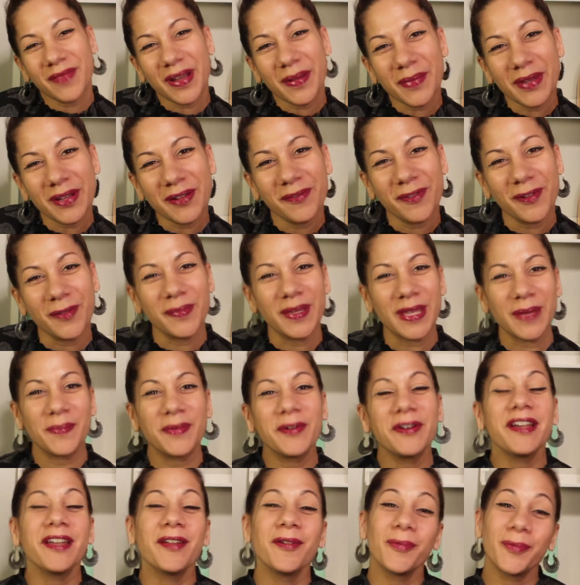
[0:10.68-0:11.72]
my beautiful people,
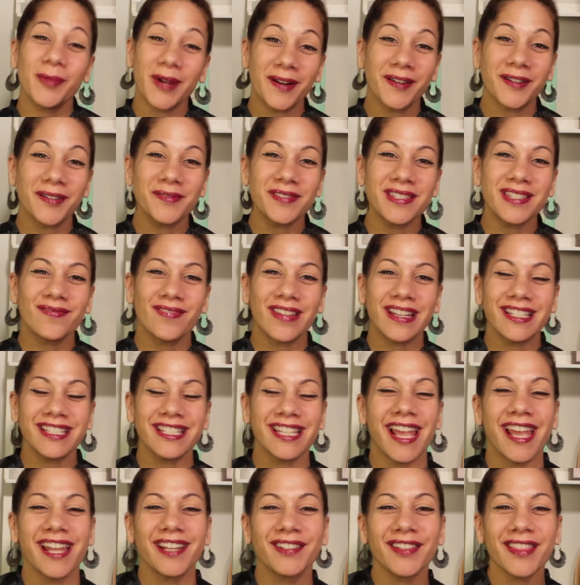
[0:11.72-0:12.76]
and welcome to my
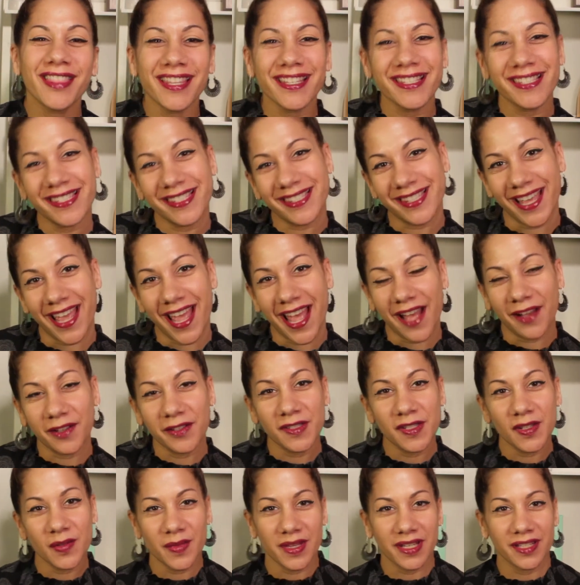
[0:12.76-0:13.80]
channel. This is the
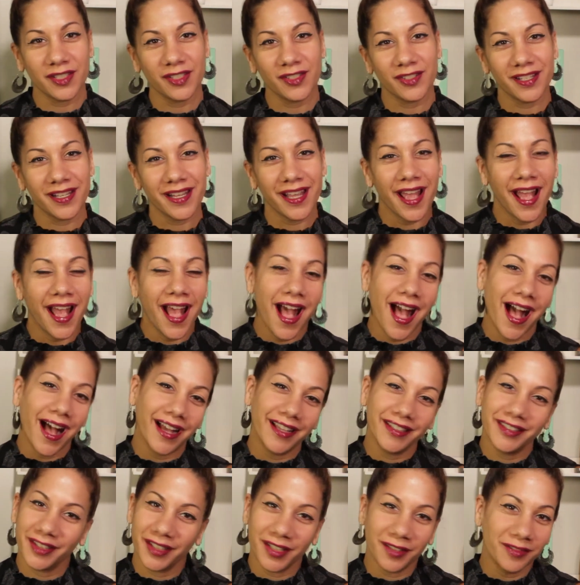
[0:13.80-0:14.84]
how-to ministry
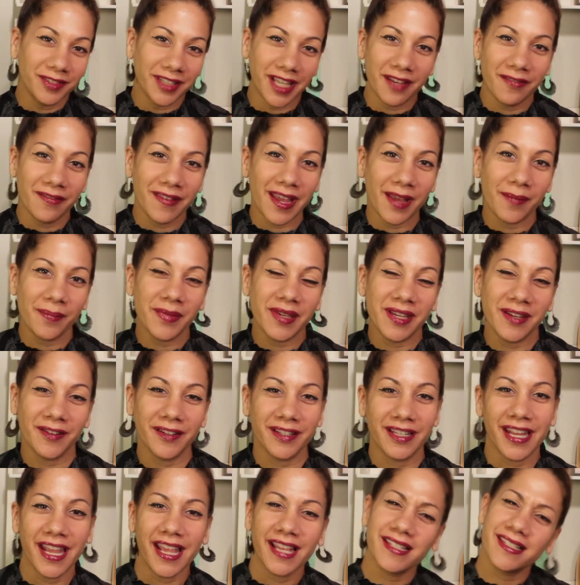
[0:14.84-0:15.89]
on love, life, and
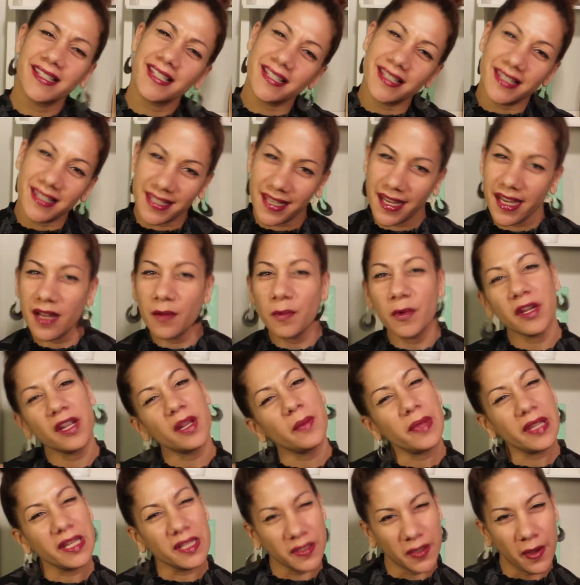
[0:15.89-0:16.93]
purity. And today we're going
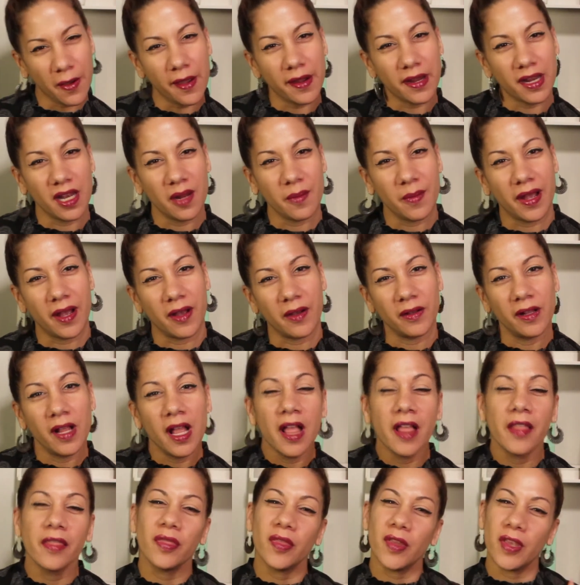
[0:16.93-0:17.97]
to be talking about
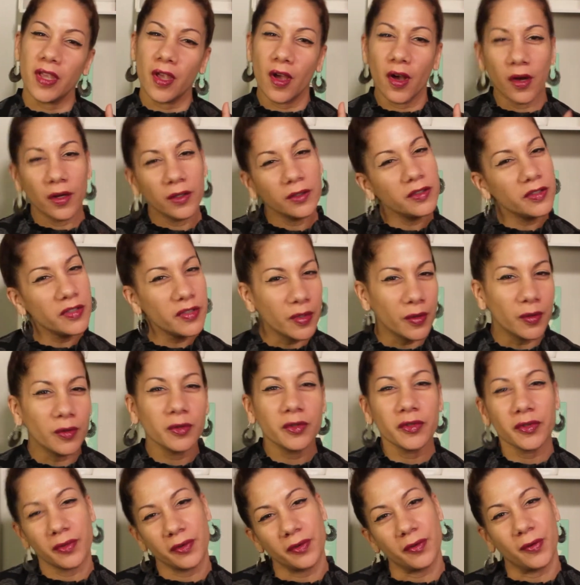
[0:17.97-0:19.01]
the
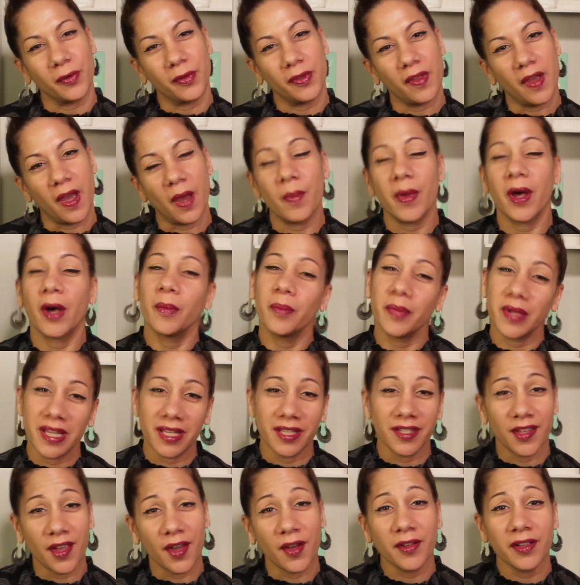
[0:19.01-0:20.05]
untold truth about
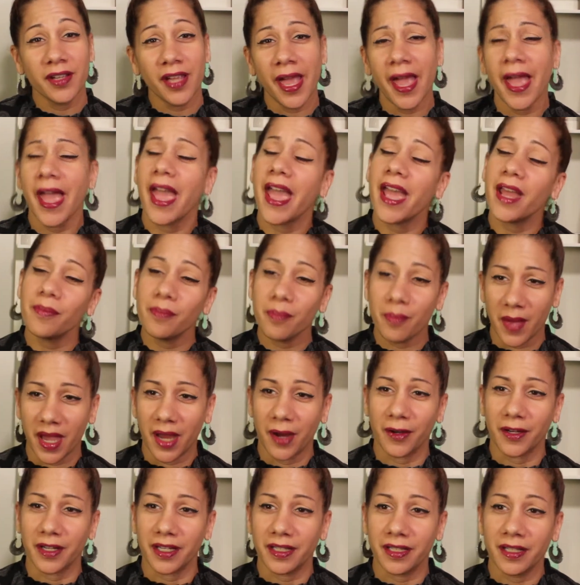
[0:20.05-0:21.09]
being young and
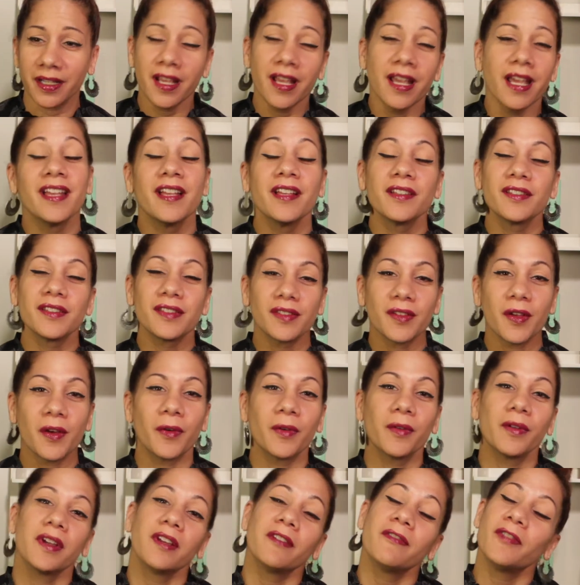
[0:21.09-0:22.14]
married.
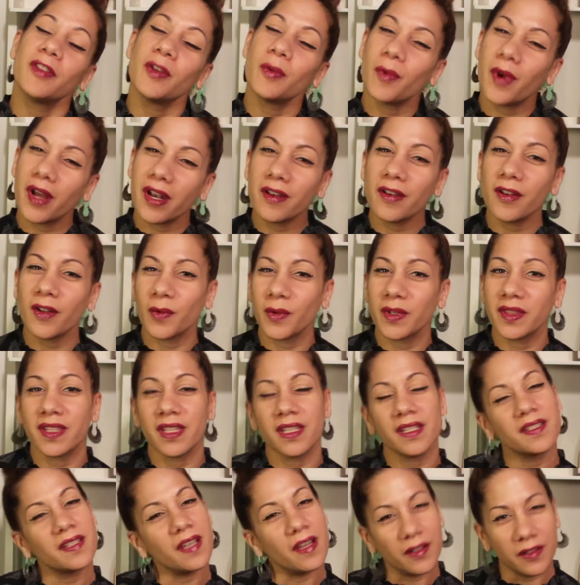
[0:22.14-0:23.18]
So if you want to know what
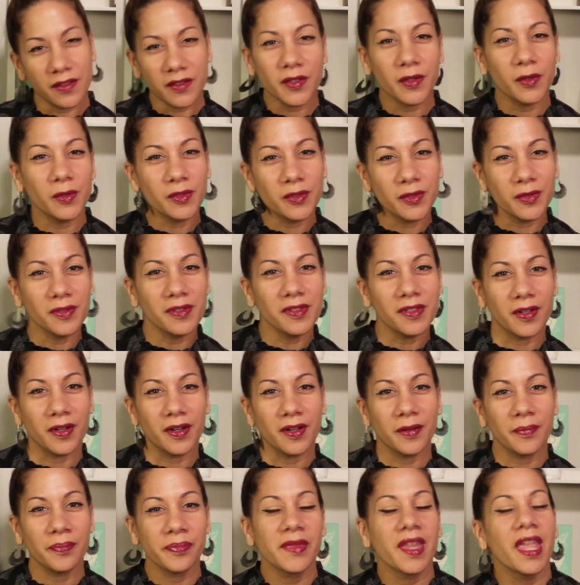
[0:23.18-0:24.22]
these untold truths
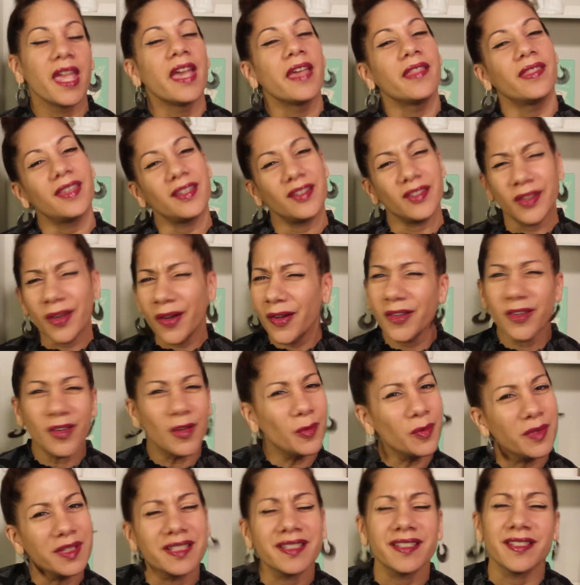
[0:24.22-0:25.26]
are, then you'll know
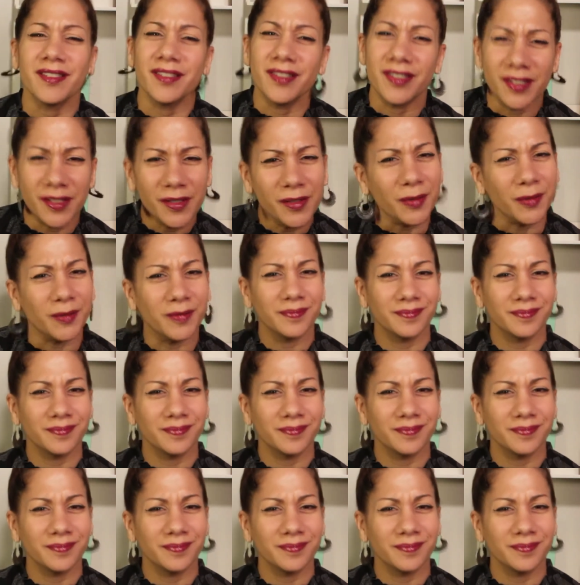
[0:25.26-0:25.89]
what to do.